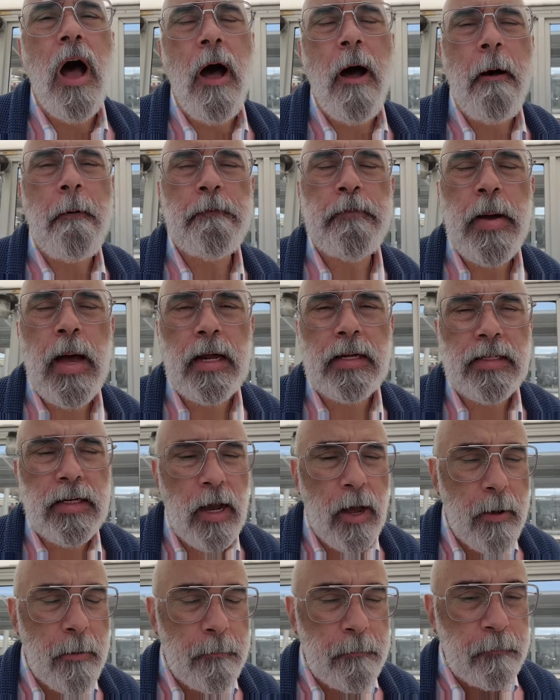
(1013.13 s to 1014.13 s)
Uh, but
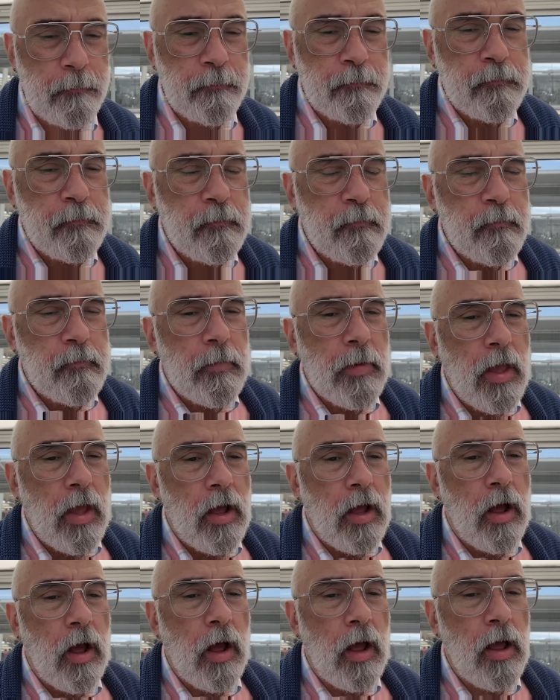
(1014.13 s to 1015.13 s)
um,
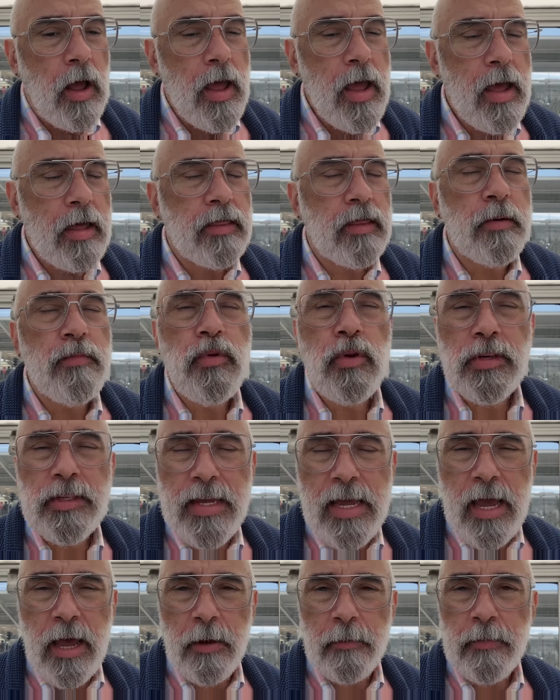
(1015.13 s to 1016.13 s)
the
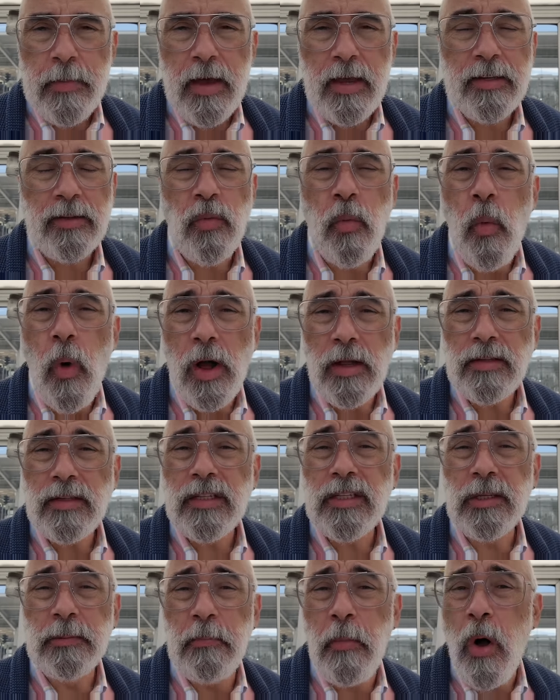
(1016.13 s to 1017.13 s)
museum is one
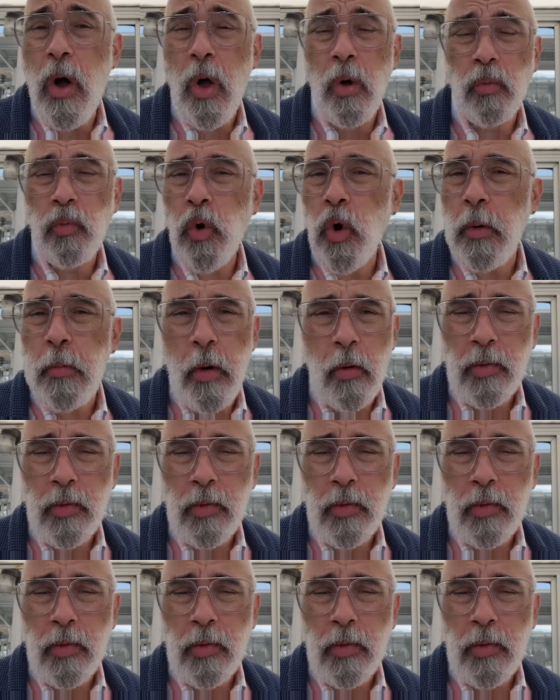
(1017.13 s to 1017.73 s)
small room.